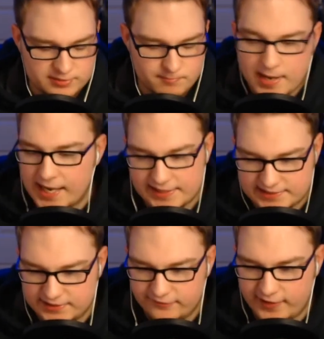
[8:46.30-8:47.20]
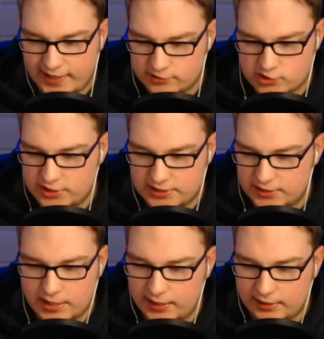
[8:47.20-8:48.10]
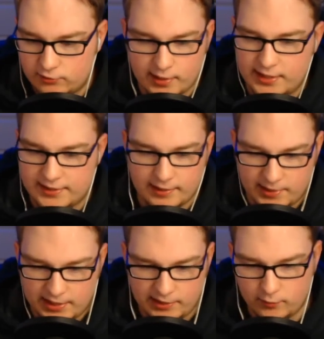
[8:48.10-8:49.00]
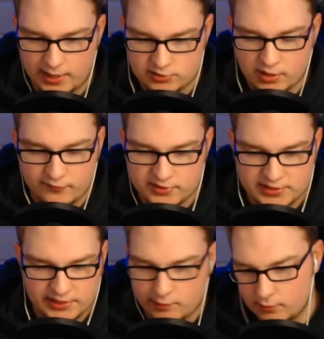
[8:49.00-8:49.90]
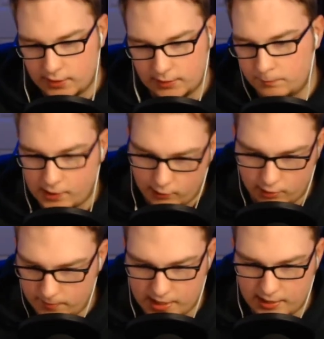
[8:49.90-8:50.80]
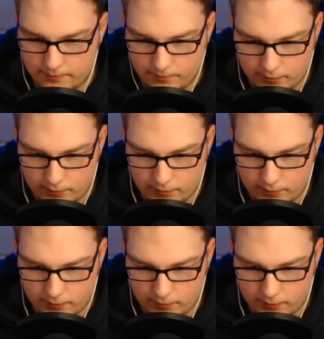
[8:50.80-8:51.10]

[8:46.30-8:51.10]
massive and she didn't like credit them in any way. So obviously they were like butthurt about it.